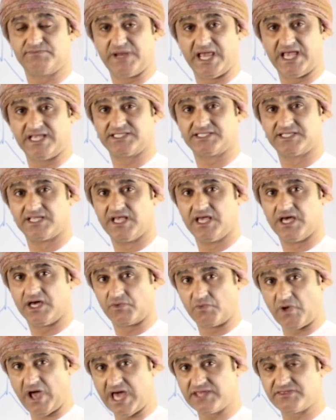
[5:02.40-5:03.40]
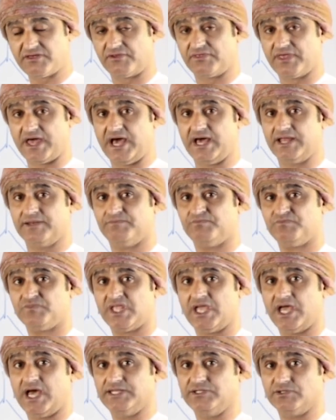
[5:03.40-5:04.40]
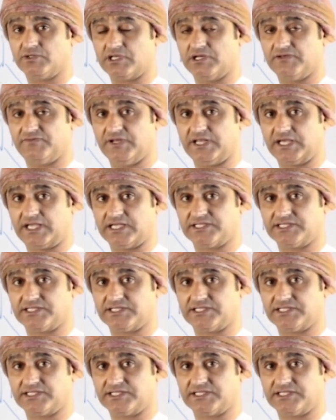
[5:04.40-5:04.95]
place rather than a nucleophilic